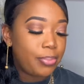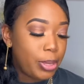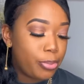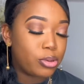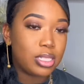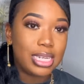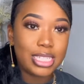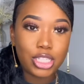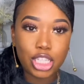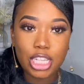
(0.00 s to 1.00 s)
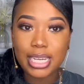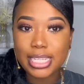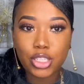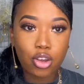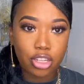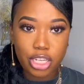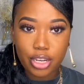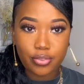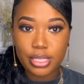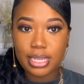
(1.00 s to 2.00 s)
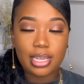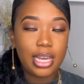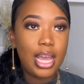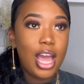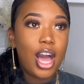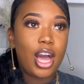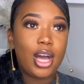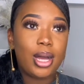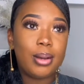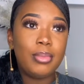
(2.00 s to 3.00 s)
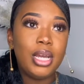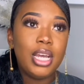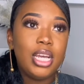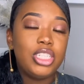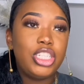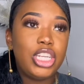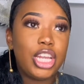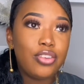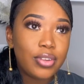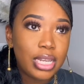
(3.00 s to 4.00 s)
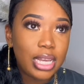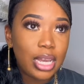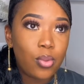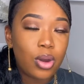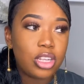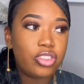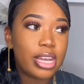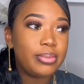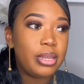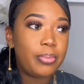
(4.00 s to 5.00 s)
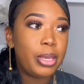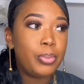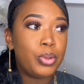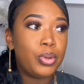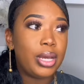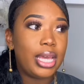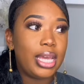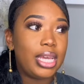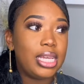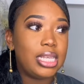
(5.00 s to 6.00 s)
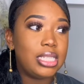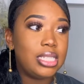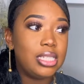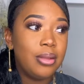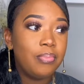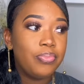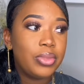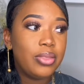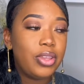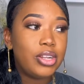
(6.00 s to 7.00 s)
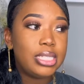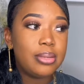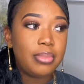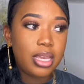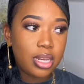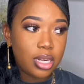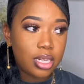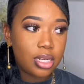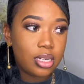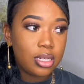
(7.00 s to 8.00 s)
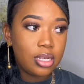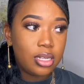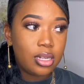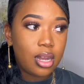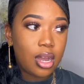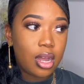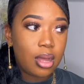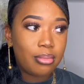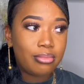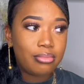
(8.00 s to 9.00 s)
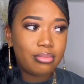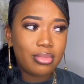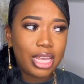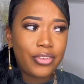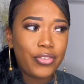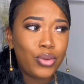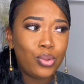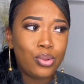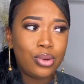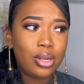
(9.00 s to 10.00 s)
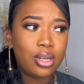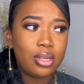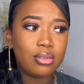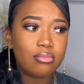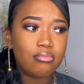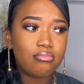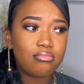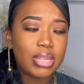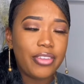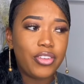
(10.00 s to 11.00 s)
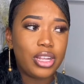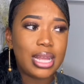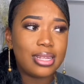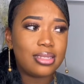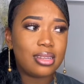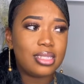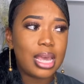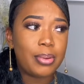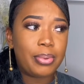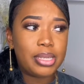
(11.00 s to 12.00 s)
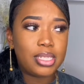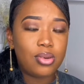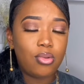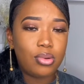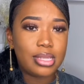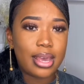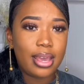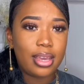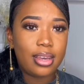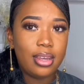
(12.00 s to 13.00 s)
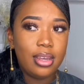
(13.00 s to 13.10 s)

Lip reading: people, so let's talk generally. Generally, what attracts me to people is their demeanor. If you're like a type of person who was like